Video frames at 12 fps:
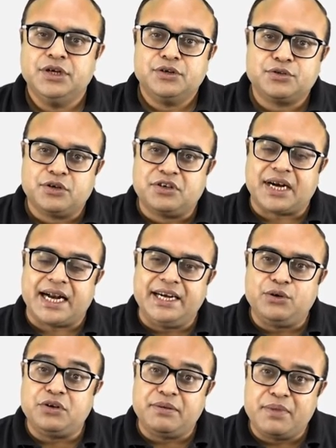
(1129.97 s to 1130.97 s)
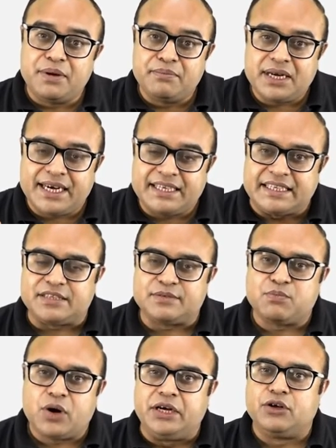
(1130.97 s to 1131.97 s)
So, try to remember at this
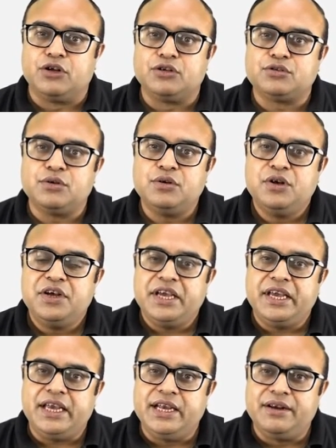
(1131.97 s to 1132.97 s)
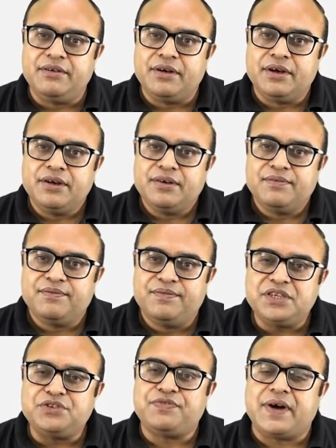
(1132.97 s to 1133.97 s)
point also, in
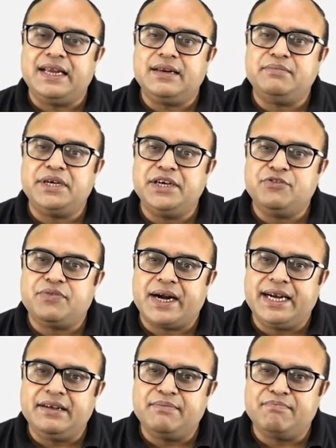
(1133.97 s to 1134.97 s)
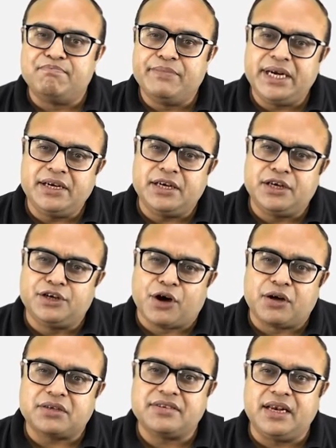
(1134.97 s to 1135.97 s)
which phylum did you find mid
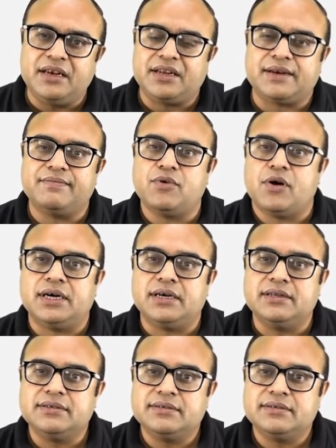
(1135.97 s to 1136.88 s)
dorsal nerve cord?